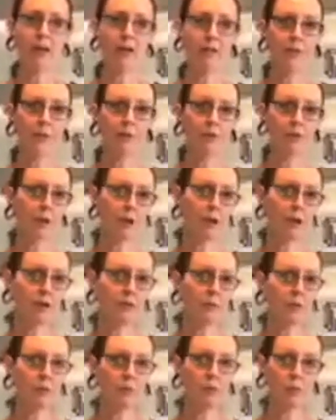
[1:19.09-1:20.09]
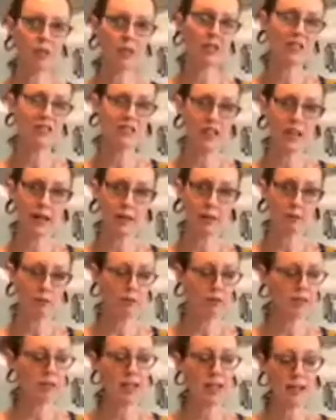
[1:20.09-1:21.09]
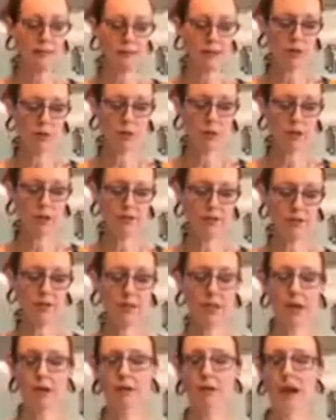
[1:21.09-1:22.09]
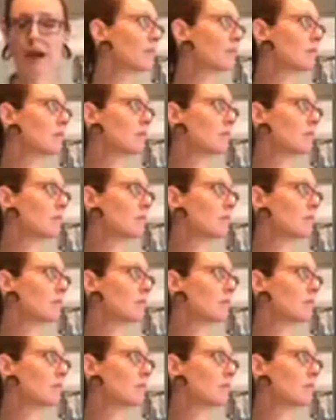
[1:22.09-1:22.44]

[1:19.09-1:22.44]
Those are all going to be really thick, really heavy oils, and they are not.